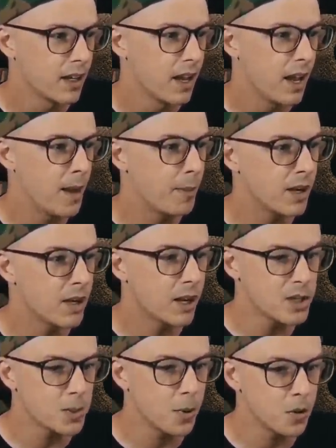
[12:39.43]
Am I not
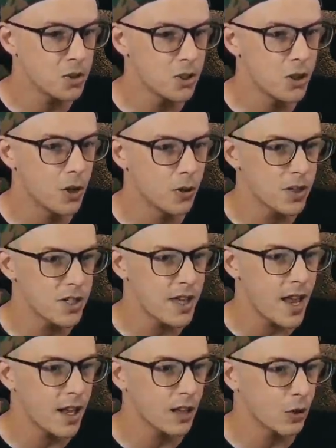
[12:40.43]
supposed to notice
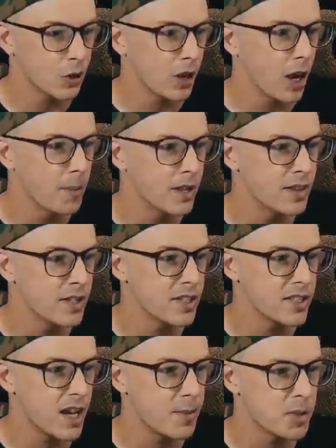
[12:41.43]
that? Look, I'm in the
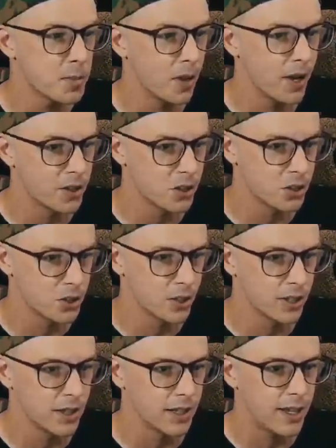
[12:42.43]
same spot, just
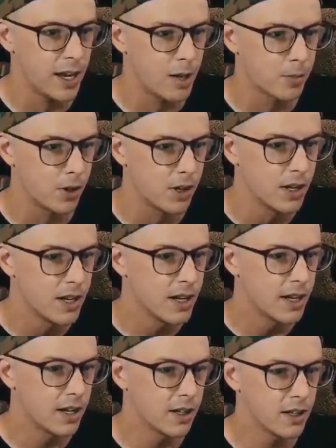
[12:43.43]
turning the camera.
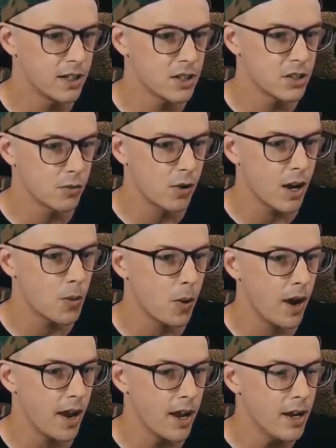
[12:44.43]
Here it is the right
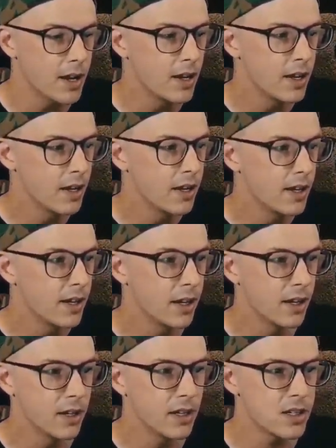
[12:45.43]
way.
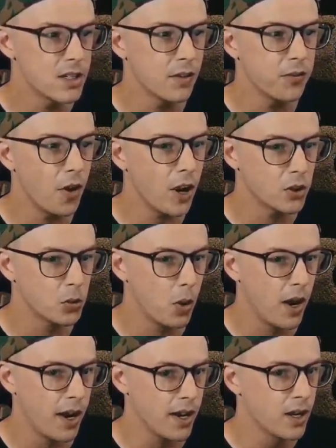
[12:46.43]
Here it is the fucked
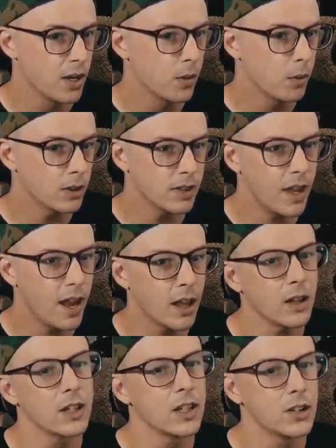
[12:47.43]
way. What the hell
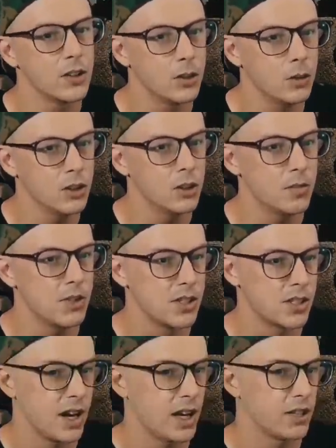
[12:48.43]
are you doing to me,
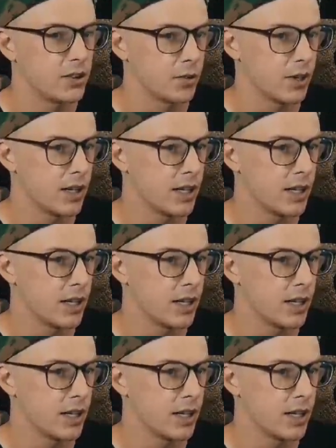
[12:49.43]
Skate 3?